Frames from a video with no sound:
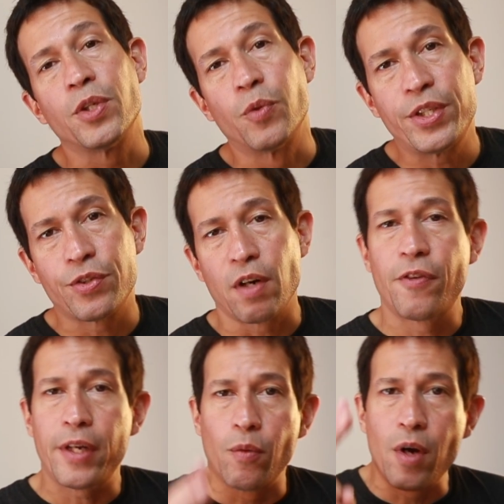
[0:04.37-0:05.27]
to Restrung
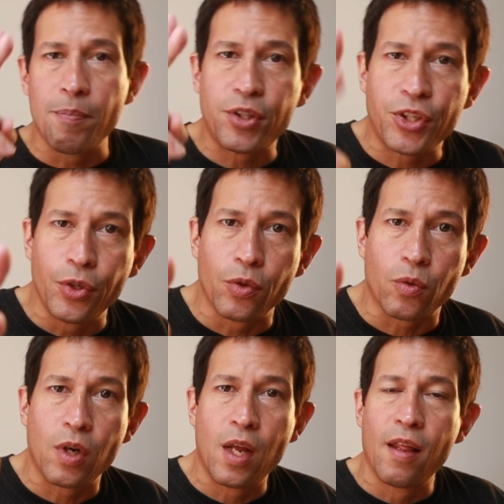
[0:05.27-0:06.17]
video number
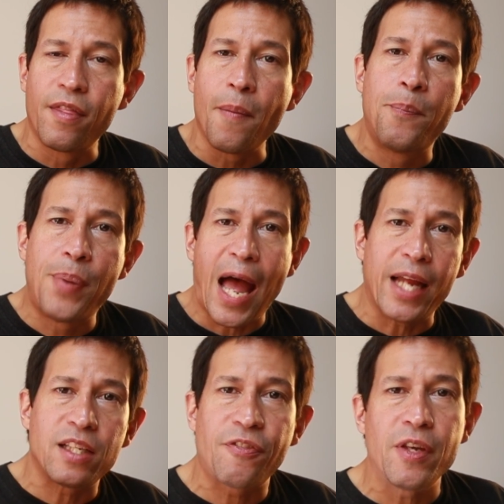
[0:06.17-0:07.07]
2. The
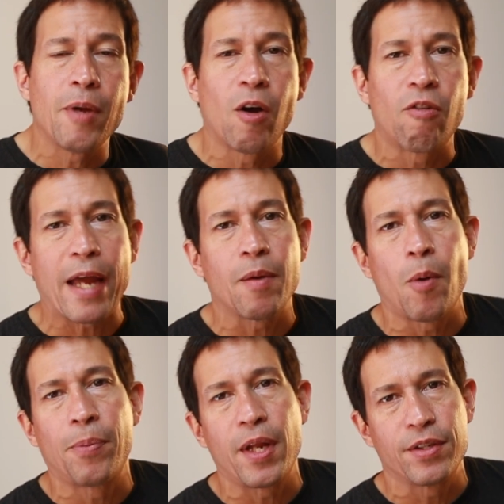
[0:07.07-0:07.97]
baddest female
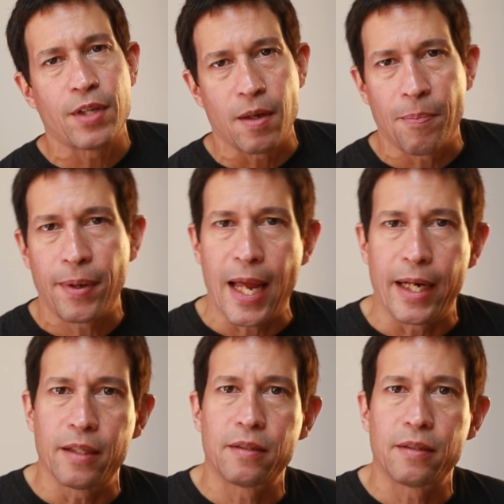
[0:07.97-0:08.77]
racquetball players on the planet.